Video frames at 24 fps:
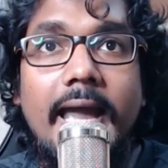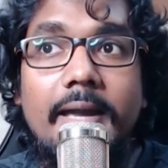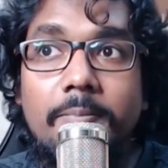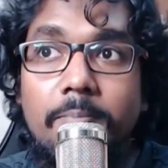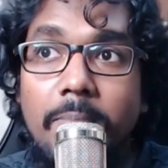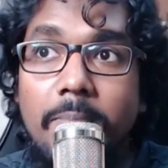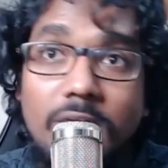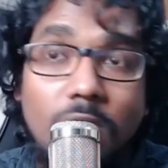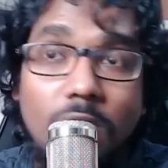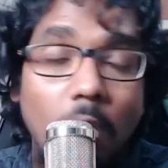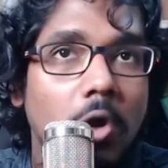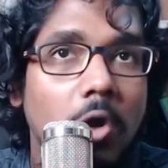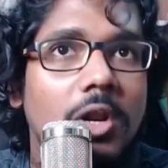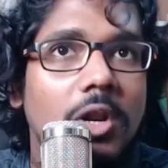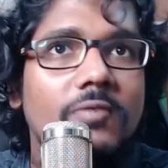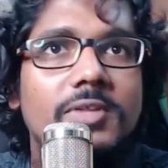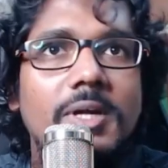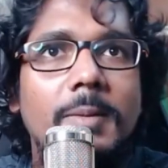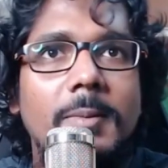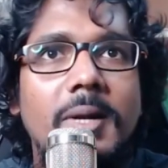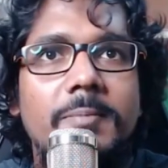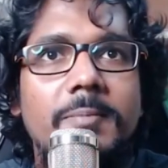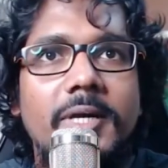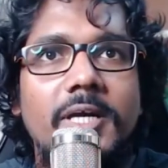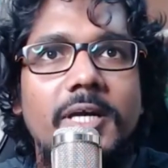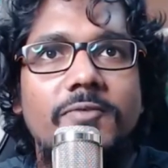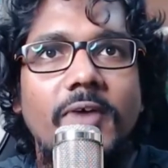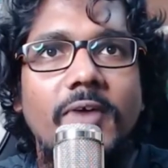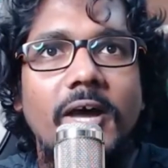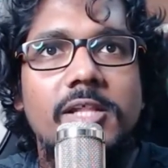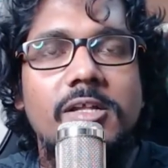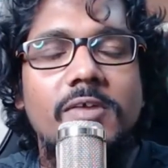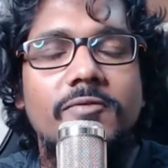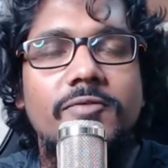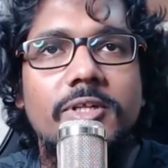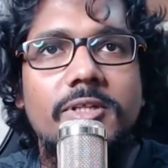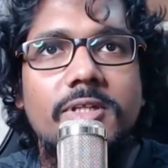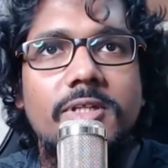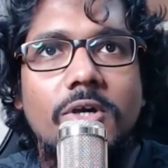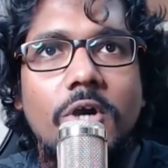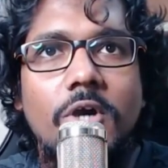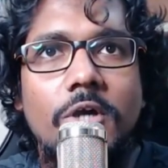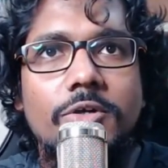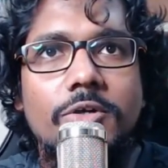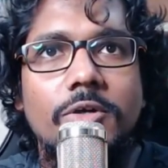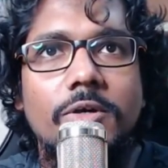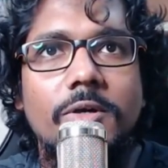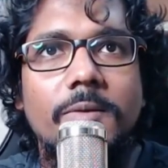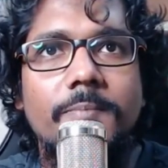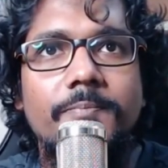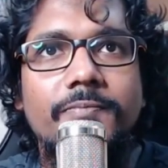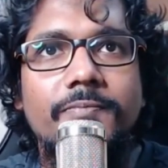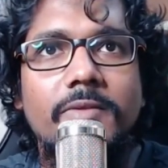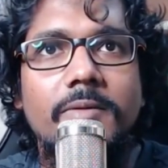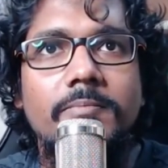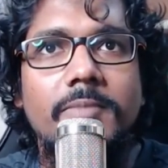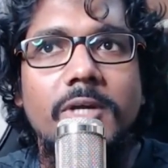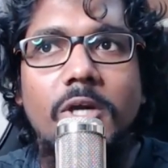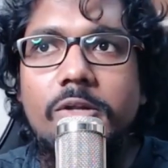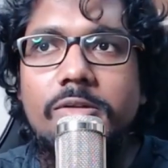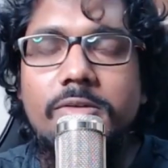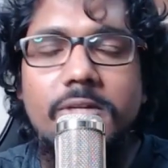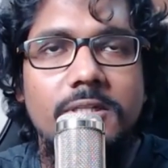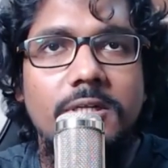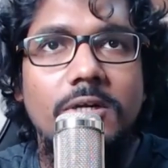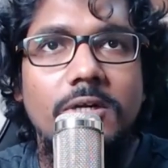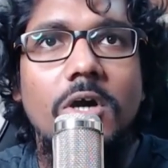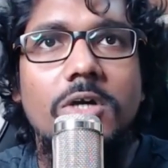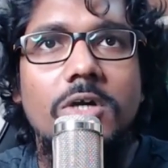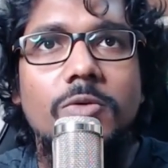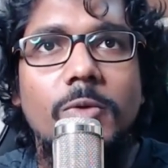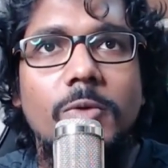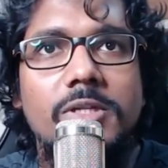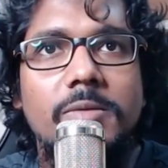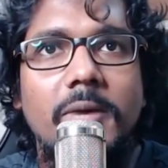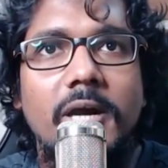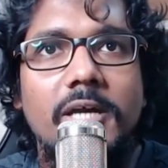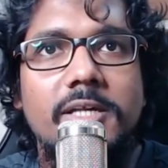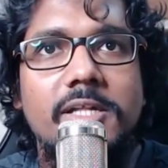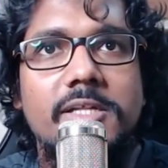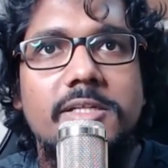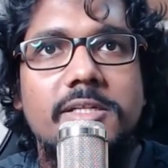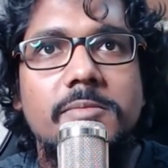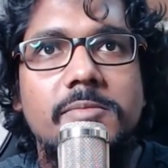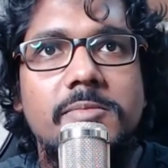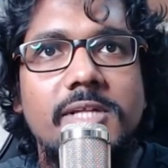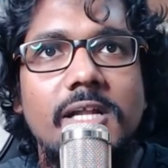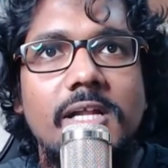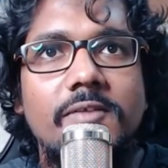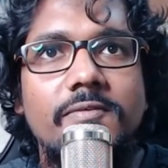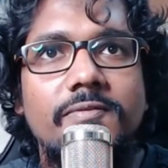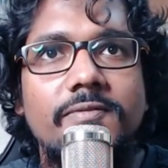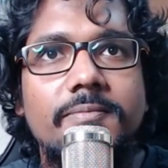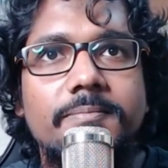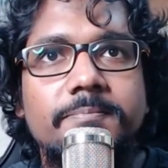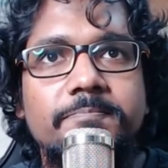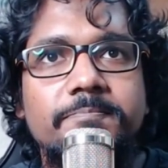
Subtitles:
But all of them are big fans of Ritwik Ghatak, because Ritwik Ghatak was a Marxist himself,